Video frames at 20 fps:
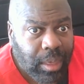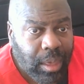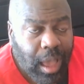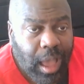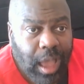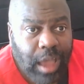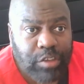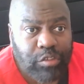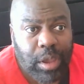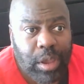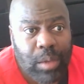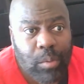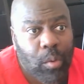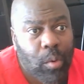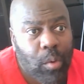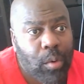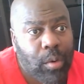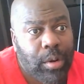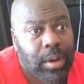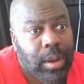Andre
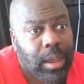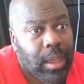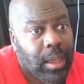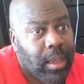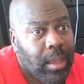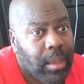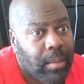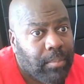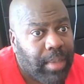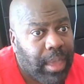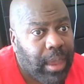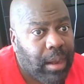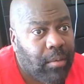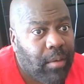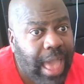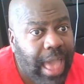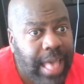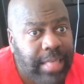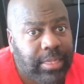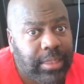Ward, better
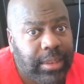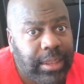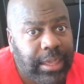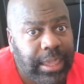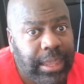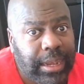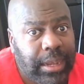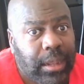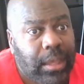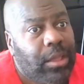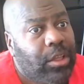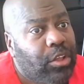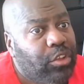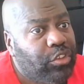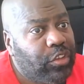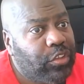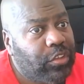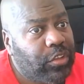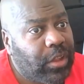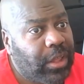athlete.
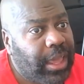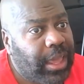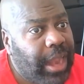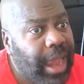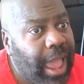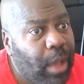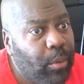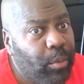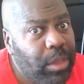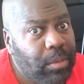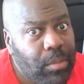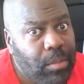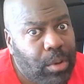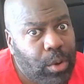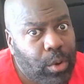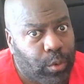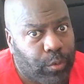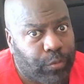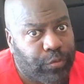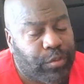Just look at how he
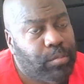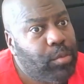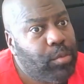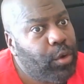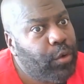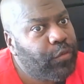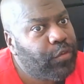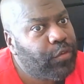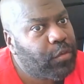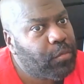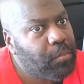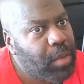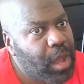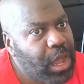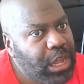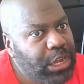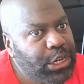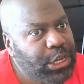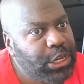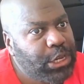moves. Moves
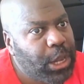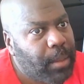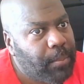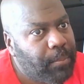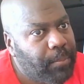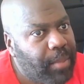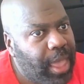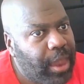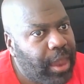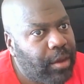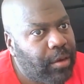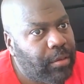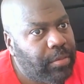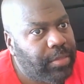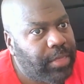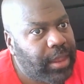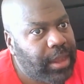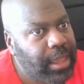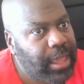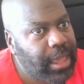much better
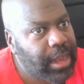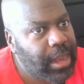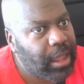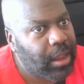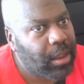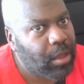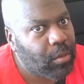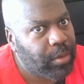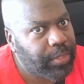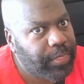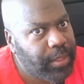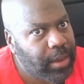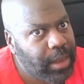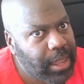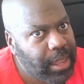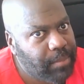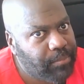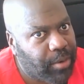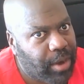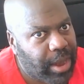than Canelo with a
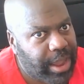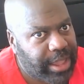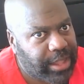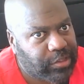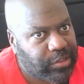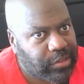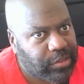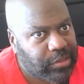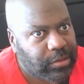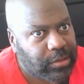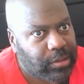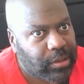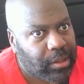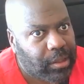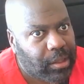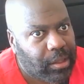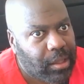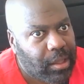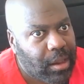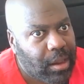knee brace.
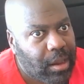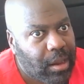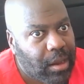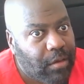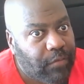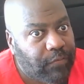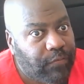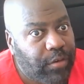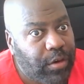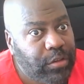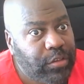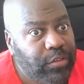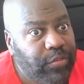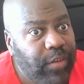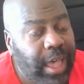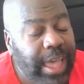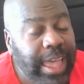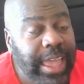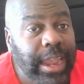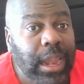First
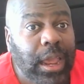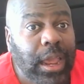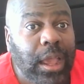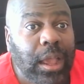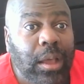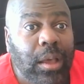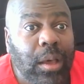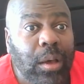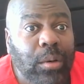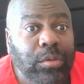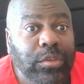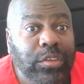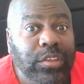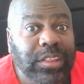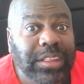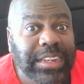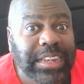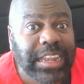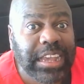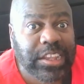fight goes
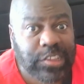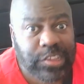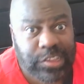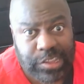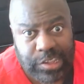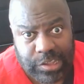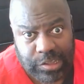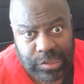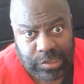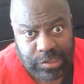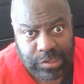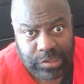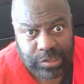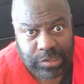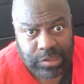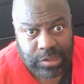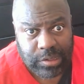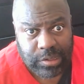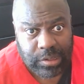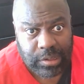the distance.